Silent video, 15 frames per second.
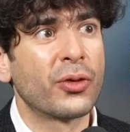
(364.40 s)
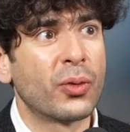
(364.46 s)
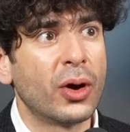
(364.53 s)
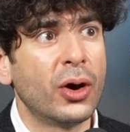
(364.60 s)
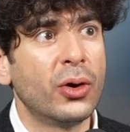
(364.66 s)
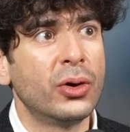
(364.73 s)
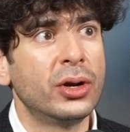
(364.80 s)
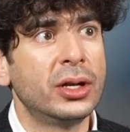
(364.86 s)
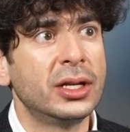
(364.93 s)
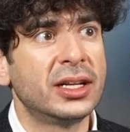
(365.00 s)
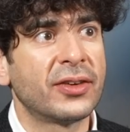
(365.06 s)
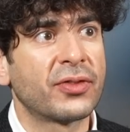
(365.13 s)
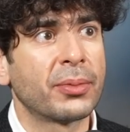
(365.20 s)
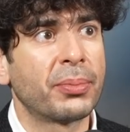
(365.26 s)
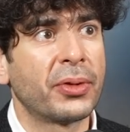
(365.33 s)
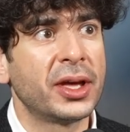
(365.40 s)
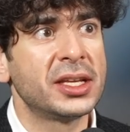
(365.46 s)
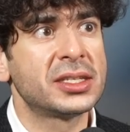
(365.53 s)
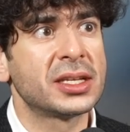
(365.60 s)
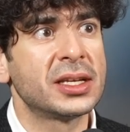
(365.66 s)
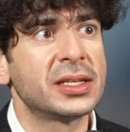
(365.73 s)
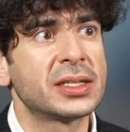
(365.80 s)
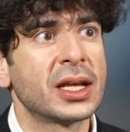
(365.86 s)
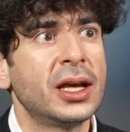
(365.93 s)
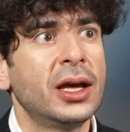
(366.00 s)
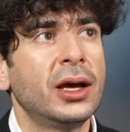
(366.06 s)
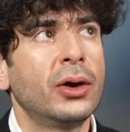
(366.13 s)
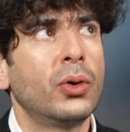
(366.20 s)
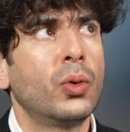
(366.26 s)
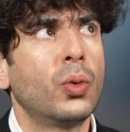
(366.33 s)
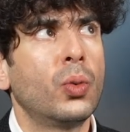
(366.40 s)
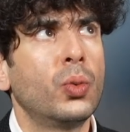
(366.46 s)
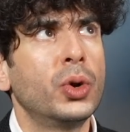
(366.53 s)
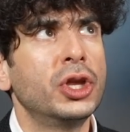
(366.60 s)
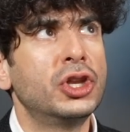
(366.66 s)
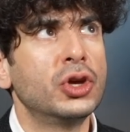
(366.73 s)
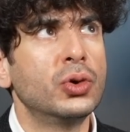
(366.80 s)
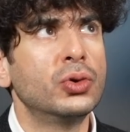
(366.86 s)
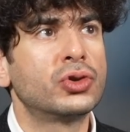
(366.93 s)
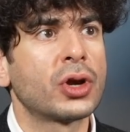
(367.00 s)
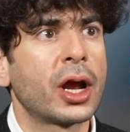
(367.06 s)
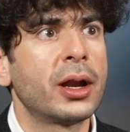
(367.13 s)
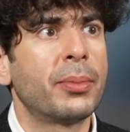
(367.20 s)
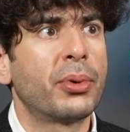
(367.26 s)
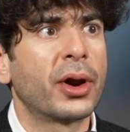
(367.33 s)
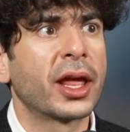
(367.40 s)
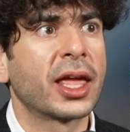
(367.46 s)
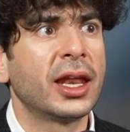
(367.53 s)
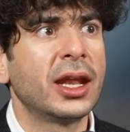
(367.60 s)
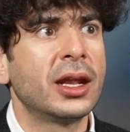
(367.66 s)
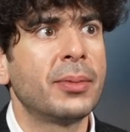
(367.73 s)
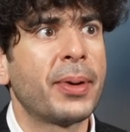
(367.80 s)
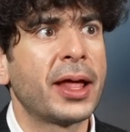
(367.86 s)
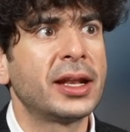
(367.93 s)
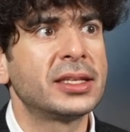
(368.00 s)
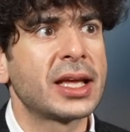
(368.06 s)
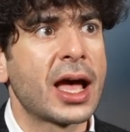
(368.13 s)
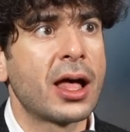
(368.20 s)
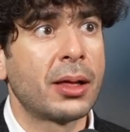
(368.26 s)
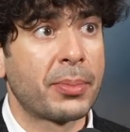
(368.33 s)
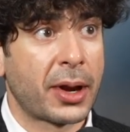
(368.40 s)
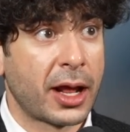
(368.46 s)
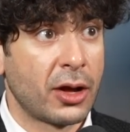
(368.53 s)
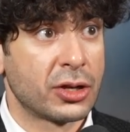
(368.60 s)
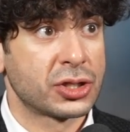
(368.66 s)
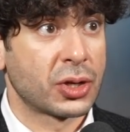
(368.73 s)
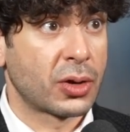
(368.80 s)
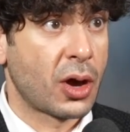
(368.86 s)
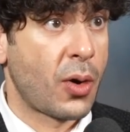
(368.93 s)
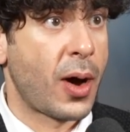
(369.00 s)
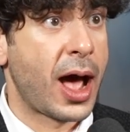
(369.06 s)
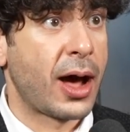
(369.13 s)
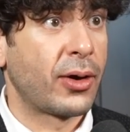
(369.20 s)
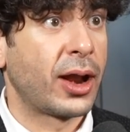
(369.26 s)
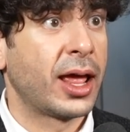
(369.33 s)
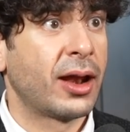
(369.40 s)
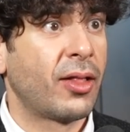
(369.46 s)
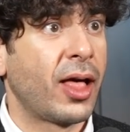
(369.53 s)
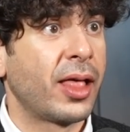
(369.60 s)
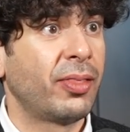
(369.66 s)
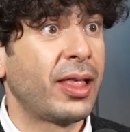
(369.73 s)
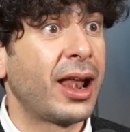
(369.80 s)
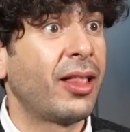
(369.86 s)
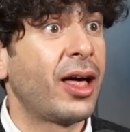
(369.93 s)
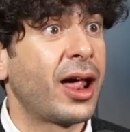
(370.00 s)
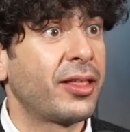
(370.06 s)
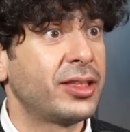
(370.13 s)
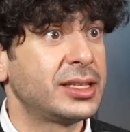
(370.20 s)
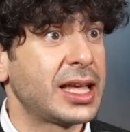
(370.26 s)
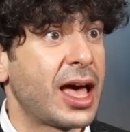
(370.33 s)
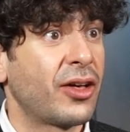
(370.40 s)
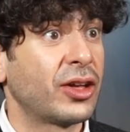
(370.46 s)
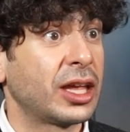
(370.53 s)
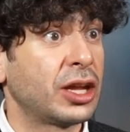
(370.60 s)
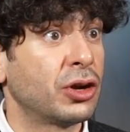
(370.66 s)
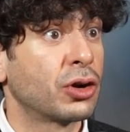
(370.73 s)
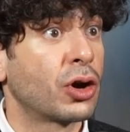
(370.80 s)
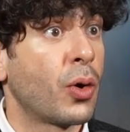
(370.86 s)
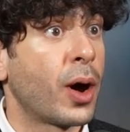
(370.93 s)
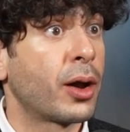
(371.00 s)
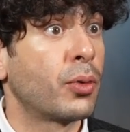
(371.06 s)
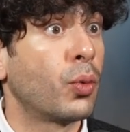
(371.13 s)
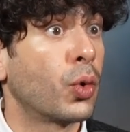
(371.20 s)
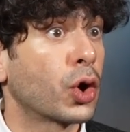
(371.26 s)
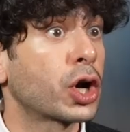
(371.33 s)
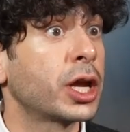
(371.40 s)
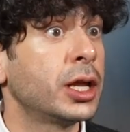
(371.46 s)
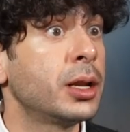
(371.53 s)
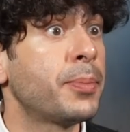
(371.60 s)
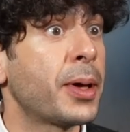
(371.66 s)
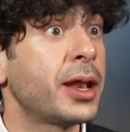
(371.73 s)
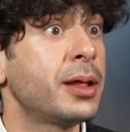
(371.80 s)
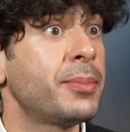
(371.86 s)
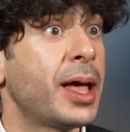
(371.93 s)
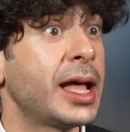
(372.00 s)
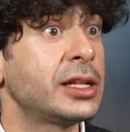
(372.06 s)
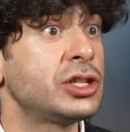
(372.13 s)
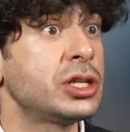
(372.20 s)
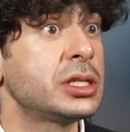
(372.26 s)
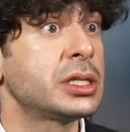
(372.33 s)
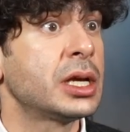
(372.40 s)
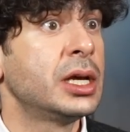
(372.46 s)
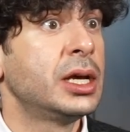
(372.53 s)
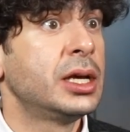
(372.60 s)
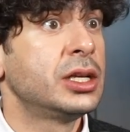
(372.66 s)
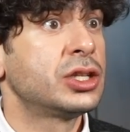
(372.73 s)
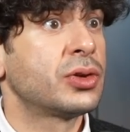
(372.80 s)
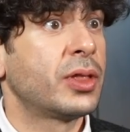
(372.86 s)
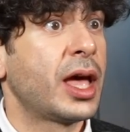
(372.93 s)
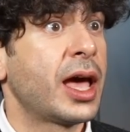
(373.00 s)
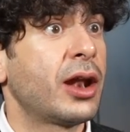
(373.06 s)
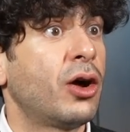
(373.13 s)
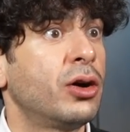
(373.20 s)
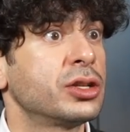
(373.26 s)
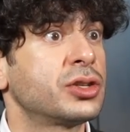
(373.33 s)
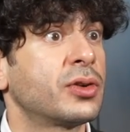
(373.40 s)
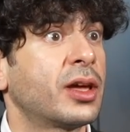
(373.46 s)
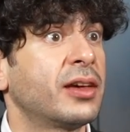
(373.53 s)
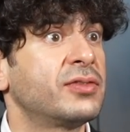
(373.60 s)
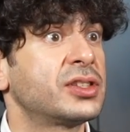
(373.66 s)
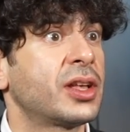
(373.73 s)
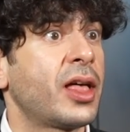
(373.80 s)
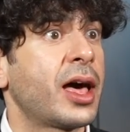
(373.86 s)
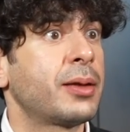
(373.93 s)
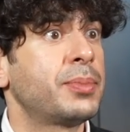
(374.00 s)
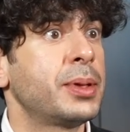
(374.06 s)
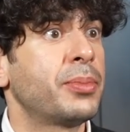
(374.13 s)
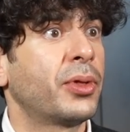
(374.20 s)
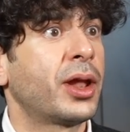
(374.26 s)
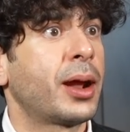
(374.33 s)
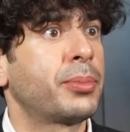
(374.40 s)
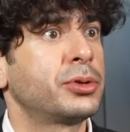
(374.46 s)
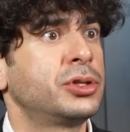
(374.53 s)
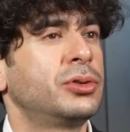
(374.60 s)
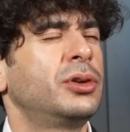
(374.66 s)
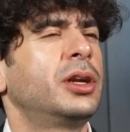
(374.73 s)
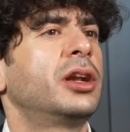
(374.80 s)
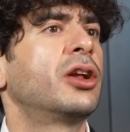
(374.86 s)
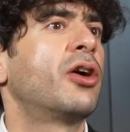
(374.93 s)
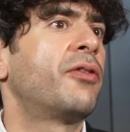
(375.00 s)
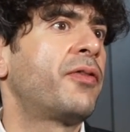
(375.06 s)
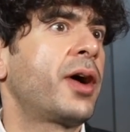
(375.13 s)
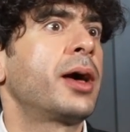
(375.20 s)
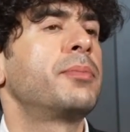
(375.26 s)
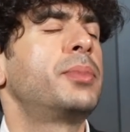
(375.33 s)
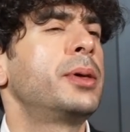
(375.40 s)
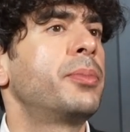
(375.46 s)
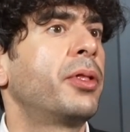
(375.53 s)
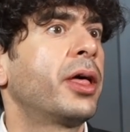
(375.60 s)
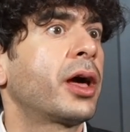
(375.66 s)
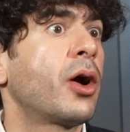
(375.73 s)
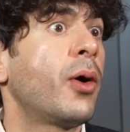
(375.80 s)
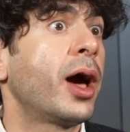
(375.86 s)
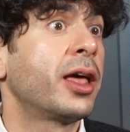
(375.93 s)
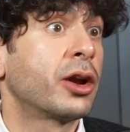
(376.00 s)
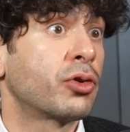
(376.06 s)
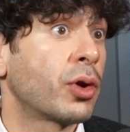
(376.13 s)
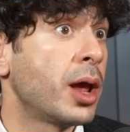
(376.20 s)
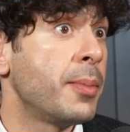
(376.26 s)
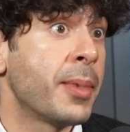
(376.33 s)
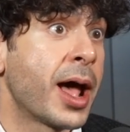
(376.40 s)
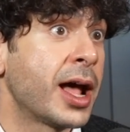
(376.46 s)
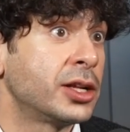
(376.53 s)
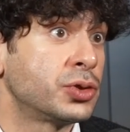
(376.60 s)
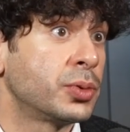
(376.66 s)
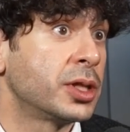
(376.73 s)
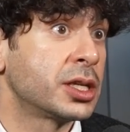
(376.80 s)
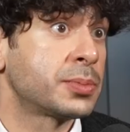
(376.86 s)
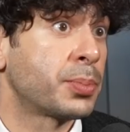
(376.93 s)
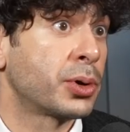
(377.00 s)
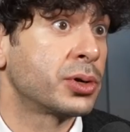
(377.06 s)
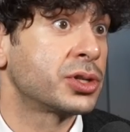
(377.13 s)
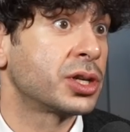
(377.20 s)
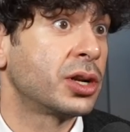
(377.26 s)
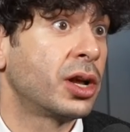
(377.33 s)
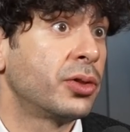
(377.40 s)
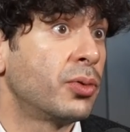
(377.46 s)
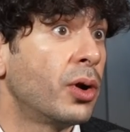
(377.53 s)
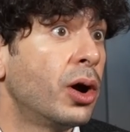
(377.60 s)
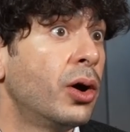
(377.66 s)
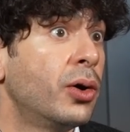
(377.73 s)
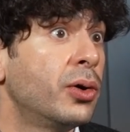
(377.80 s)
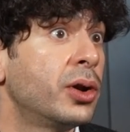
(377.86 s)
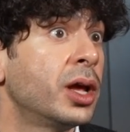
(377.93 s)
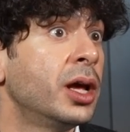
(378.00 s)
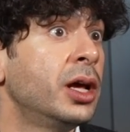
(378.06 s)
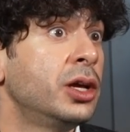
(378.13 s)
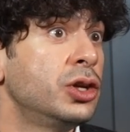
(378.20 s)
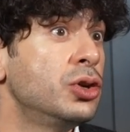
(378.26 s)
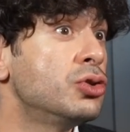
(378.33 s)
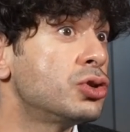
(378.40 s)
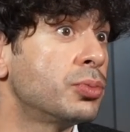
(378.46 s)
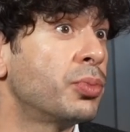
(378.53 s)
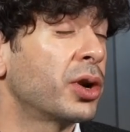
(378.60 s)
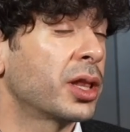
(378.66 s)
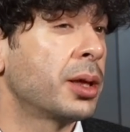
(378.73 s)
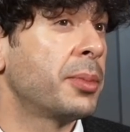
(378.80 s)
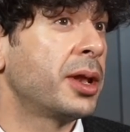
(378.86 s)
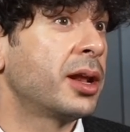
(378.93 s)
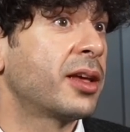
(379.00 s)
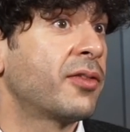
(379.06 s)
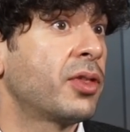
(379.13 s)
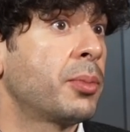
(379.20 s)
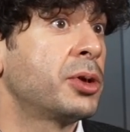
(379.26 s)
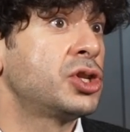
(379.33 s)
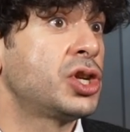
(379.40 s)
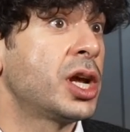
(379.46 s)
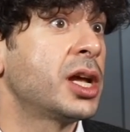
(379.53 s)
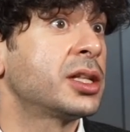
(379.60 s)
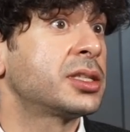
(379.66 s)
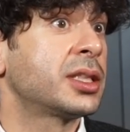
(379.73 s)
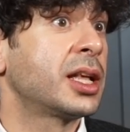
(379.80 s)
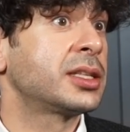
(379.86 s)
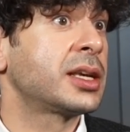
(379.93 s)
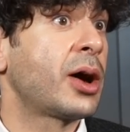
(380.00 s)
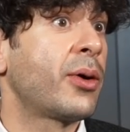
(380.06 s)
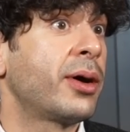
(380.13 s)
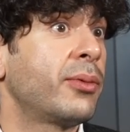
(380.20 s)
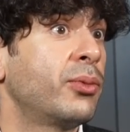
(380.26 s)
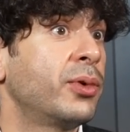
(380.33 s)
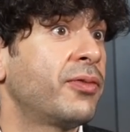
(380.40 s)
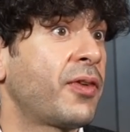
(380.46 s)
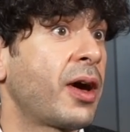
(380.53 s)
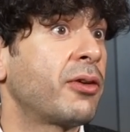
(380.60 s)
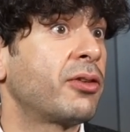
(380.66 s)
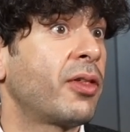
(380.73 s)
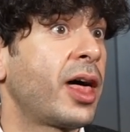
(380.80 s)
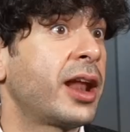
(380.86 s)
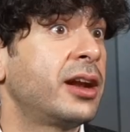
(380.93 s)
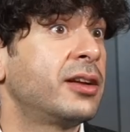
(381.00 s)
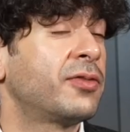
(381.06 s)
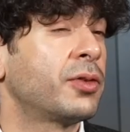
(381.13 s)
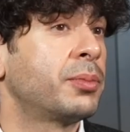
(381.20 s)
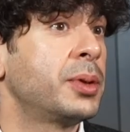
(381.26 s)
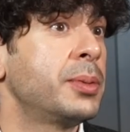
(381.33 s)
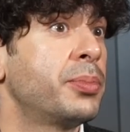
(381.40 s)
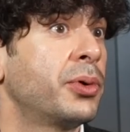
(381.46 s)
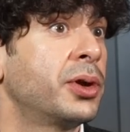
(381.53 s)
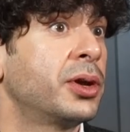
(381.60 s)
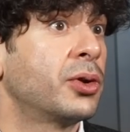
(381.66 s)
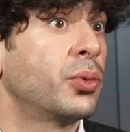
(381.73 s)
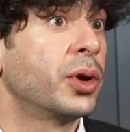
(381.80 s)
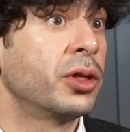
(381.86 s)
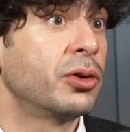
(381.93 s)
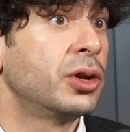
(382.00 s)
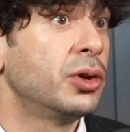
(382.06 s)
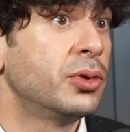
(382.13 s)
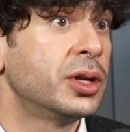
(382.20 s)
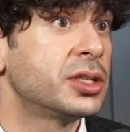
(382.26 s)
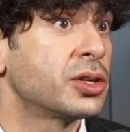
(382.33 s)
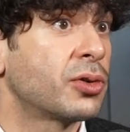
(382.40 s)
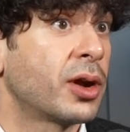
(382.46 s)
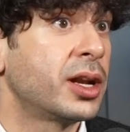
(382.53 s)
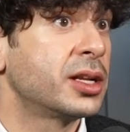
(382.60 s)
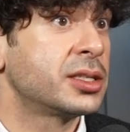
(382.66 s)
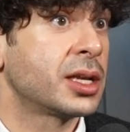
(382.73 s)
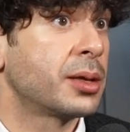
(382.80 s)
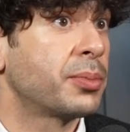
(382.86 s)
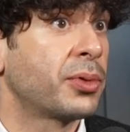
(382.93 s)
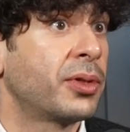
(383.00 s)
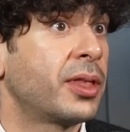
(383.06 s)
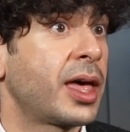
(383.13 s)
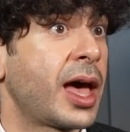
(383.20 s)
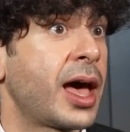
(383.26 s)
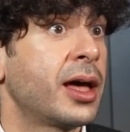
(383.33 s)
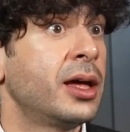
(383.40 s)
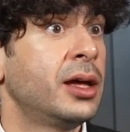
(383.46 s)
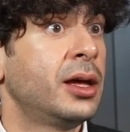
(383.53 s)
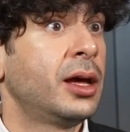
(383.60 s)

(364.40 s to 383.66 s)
the road to different places, we do try to bring in independent talent, but I also go out and let a lot of the talent here go out and work independent matches. So that also gives a lot of people an opportunity to go find people like, oh, I had a great match with this person on the road. You should bring them in and give them a chance. And that's how I, we found a lot of different people here. Wheeler Yuta is a great example of that.